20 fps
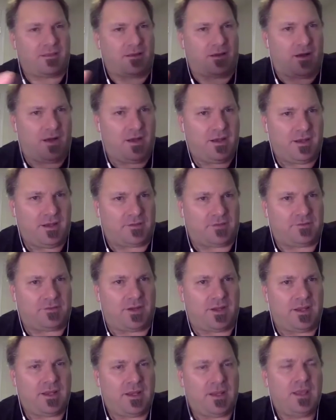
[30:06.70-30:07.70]
the audience,
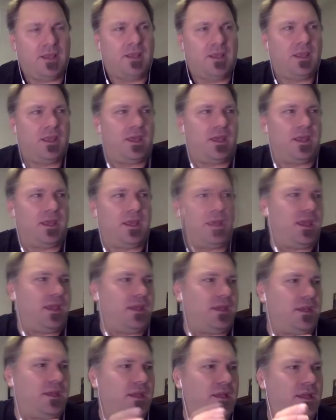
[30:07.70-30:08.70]
right?
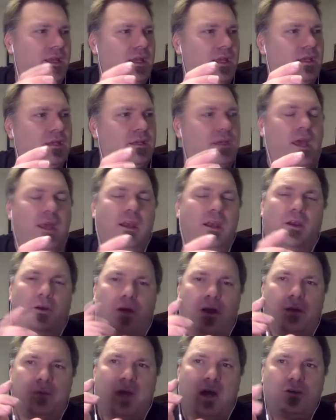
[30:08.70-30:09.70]
And
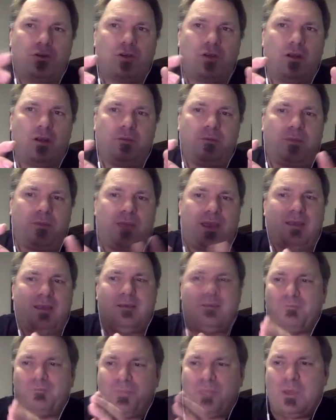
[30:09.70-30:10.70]
I'm not trying to
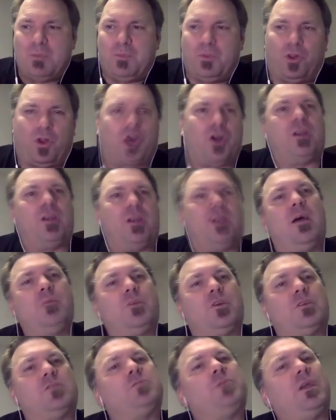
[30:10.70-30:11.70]
make people our
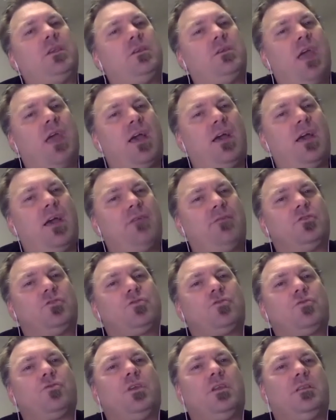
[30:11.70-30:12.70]
numbers, but you have to
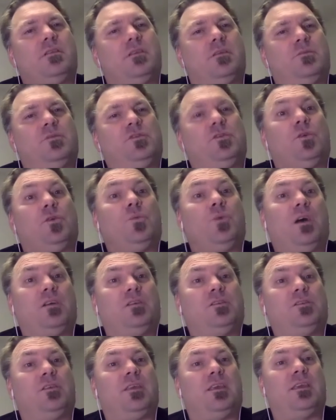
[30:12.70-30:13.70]
treat them so
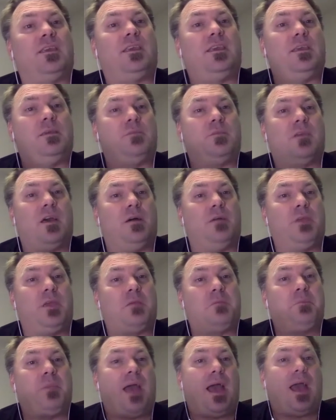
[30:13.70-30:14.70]
well so they keep
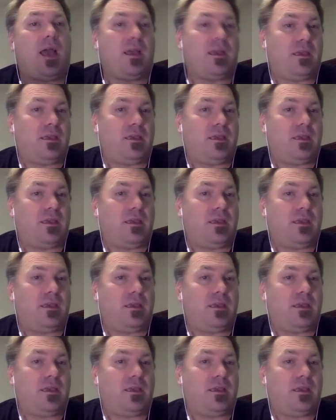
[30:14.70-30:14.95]
coming back.